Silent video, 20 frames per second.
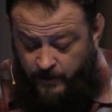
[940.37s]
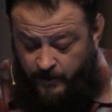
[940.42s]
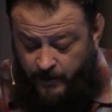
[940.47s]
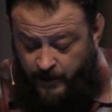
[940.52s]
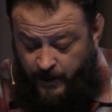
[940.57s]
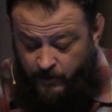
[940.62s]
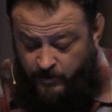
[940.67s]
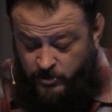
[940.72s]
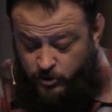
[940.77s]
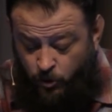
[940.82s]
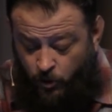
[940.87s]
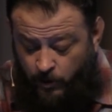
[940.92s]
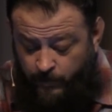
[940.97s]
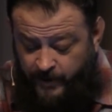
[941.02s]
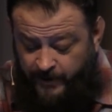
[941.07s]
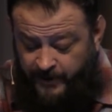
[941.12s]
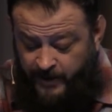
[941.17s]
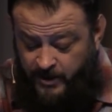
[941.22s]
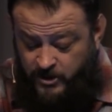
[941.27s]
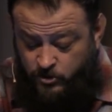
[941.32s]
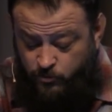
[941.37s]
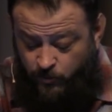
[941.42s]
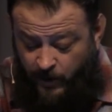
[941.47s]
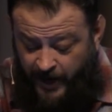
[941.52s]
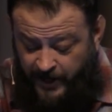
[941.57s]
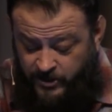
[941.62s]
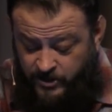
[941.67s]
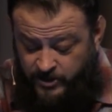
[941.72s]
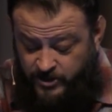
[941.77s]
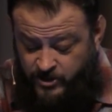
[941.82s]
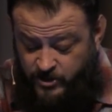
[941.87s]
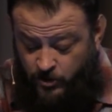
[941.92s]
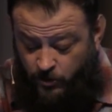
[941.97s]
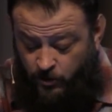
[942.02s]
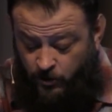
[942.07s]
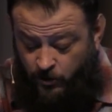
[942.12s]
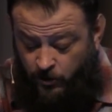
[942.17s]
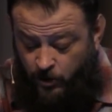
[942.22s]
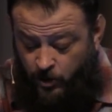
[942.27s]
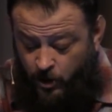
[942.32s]
he was tormenting his righteous
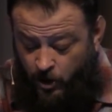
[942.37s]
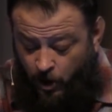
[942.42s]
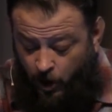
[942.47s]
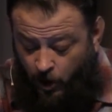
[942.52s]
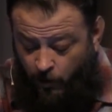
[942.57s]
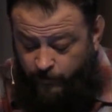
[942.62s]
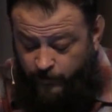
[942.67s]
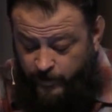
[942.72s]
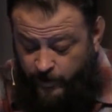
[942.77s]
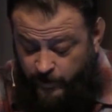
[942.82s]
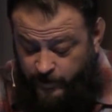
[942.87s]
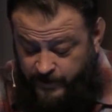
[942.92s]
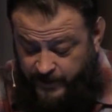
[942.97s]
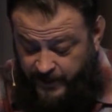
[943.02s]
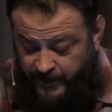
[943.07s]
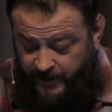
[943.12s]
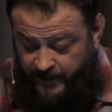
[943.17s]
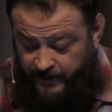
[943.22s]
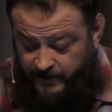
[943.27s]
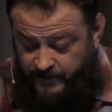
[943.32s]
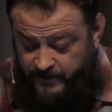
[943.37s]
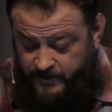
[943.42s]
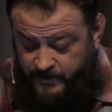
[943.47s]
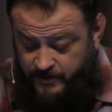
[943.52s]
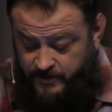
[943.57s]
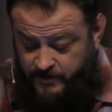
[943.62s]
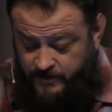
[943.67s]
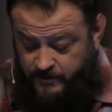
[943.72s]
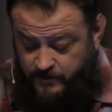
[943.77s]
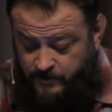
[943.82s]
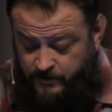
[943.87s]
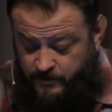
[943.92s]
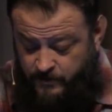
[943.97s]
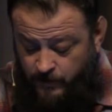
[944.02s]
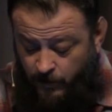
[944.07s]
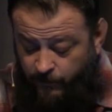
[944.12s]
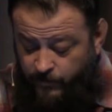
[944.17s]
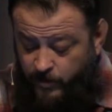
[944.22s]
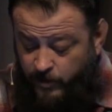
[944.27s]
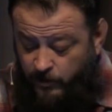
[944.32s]
soul over their deeds,
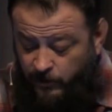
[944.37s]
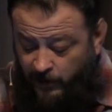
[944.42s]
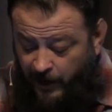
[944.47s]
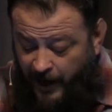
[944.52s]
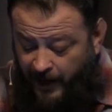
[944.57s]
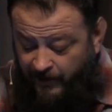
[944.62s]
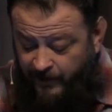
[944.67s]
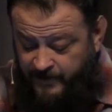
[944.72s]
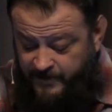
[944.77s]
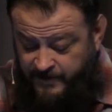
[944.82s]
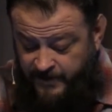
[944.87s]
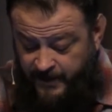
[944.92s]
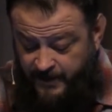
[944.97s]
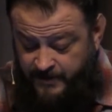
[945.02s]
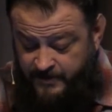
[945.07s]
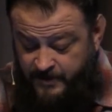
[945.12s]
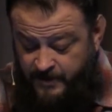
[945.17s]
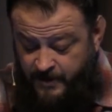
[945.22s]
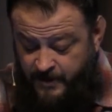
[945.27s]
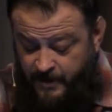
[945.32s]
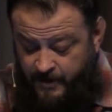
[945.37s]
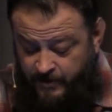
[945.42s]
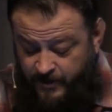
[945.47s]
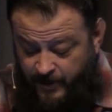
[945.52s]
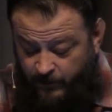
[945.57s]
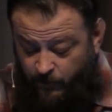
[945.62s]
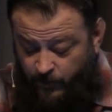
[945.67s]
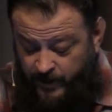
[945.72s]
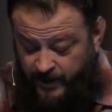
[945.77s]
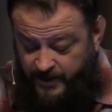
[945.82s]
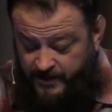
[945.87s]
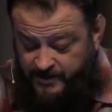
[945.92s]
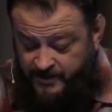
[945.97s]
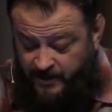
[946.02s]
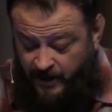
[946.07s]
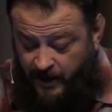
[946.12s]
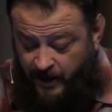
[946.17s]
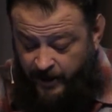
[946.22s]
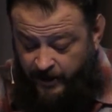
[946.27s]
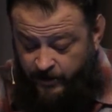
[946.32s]
over their lawless deeds, that what he
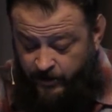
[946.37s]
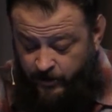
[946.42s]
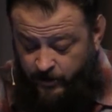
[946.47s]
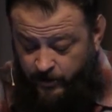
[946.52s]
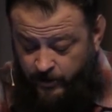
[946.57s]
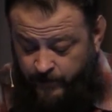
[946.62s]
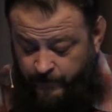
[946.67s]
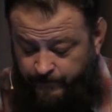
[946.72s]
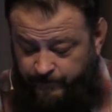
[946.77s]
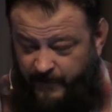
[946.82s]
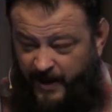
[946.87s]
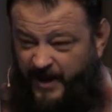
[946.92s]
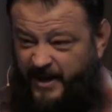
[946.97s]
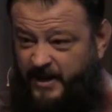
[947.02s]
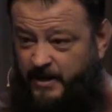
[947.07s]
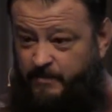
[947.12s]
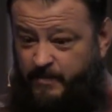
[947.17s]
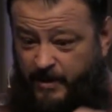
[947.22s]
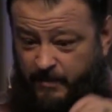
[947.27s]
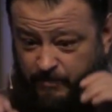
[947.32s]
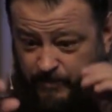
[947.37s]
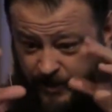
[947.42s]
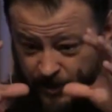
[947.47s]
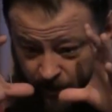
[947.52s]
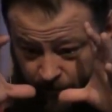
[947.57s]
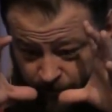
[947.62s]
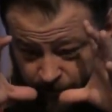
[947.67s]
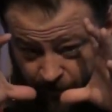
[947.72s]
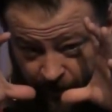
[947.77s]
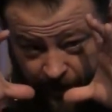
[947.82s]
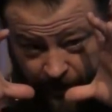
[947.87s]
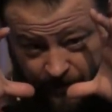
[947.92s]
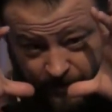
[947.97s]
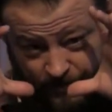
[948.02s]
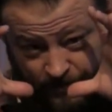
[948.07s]
saw and heard. I need to make bigger font.